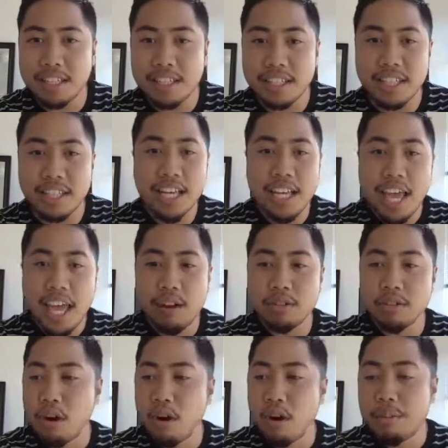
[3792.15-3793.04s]
And
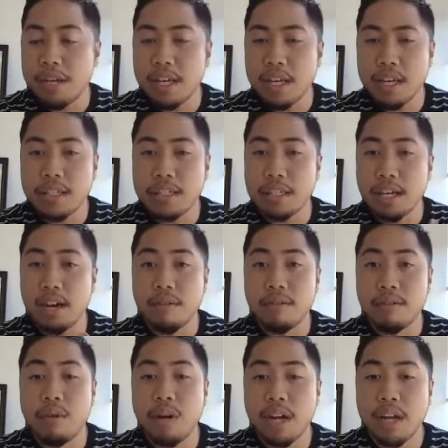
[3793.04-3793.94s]
it was all
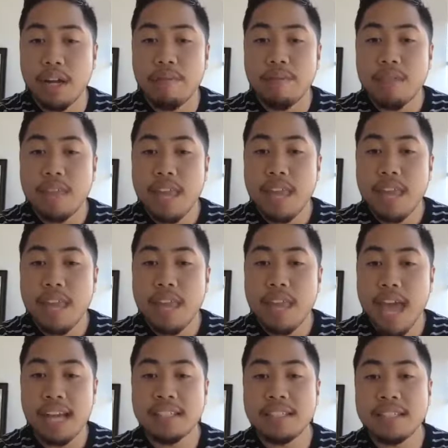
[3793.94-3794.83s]
because of what?
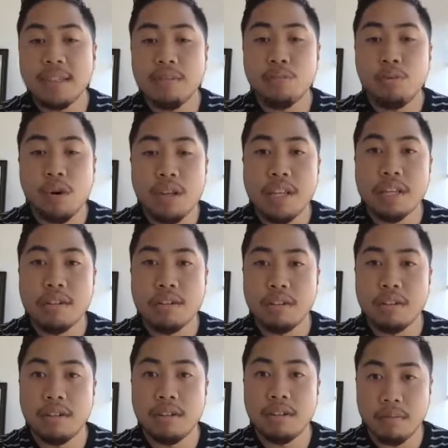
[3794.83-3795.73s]
Ask them where they
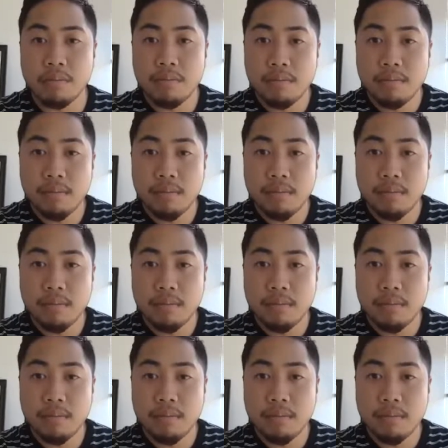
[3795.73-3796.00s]
learned from.